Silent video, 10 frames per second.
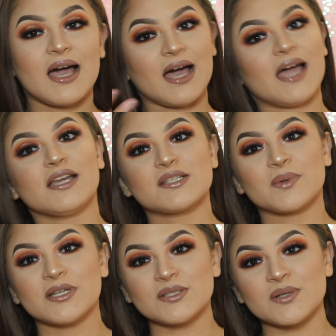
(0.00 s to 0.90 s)
I just
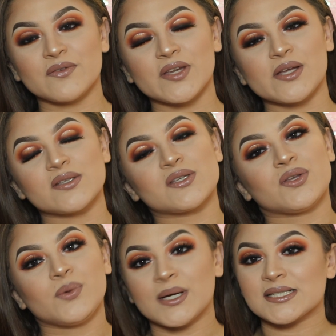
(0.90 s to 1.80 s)
want to do a video so
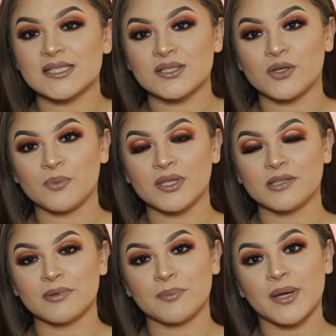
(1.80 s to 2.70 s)
you guys get to know me a little
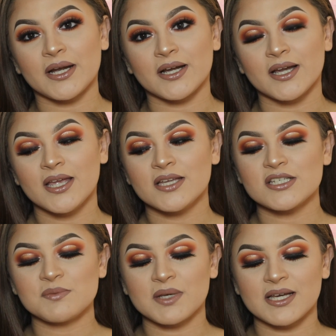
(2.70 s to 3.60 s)
bit better,
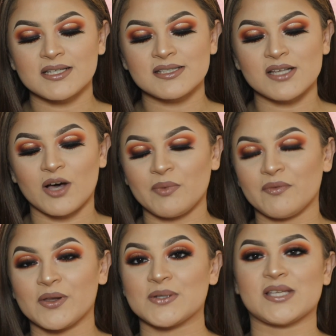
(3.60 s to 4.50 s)
just because all my
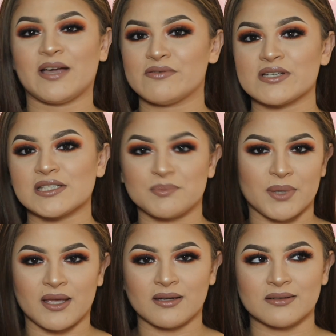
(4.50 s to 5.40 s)
videos have just
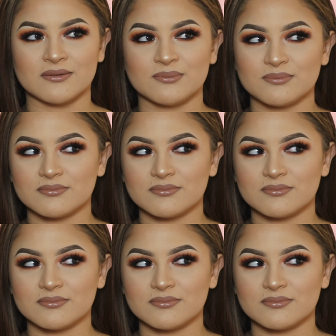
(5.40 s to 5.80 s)
been